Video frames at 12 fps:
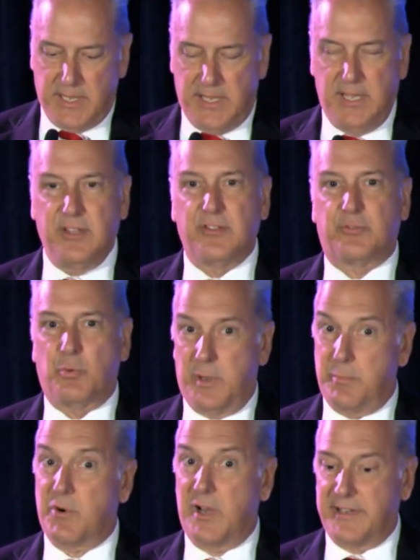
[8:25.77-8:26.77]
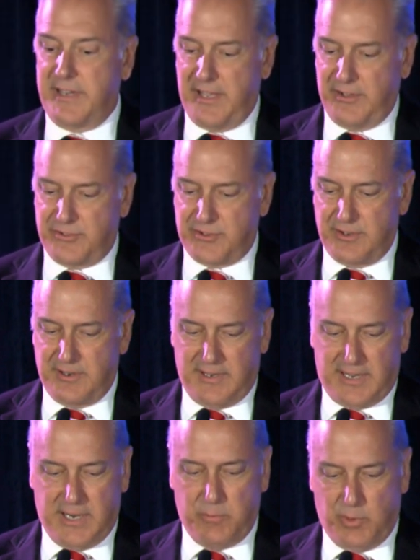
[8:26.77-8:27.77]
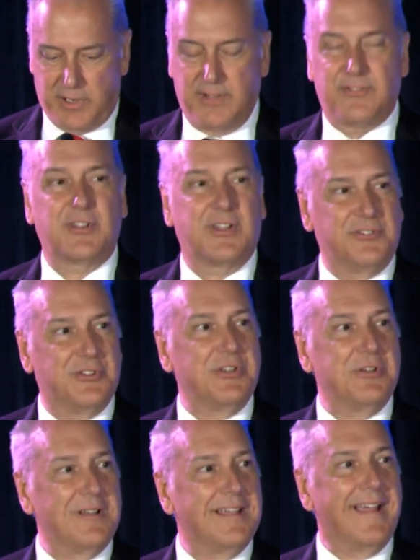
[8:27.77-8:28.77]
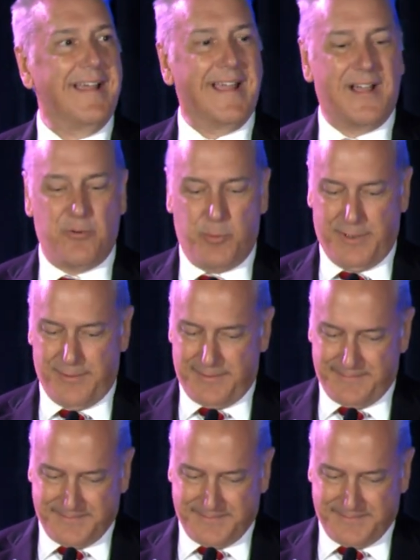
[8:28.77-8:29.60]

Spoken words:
He is one broadcaster I will get to continually hang out with.